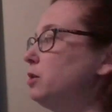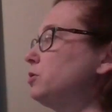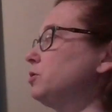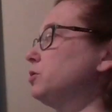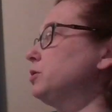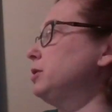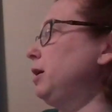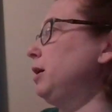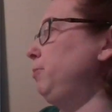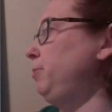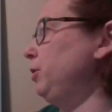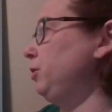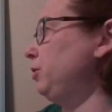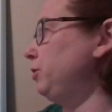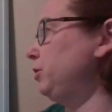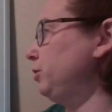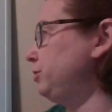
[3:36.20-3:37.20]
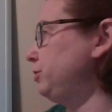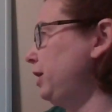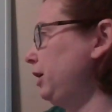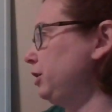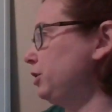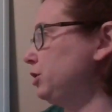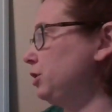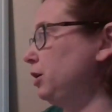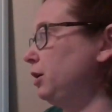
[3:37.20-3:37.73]
Set builder
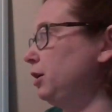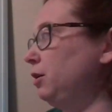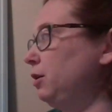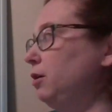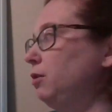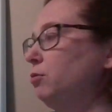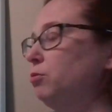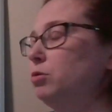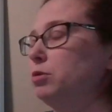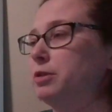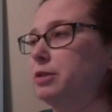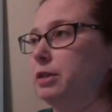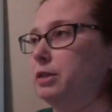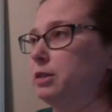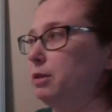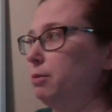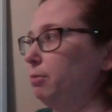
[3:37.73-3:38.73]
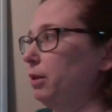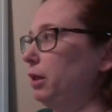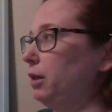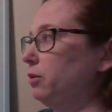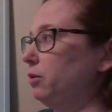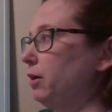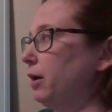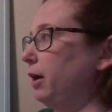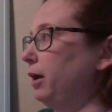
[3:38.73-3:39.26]
notation will say
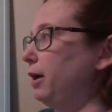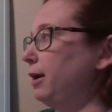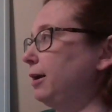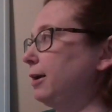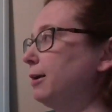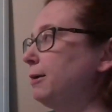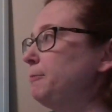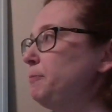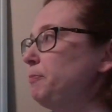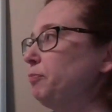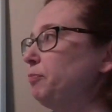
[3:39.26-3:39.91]
something like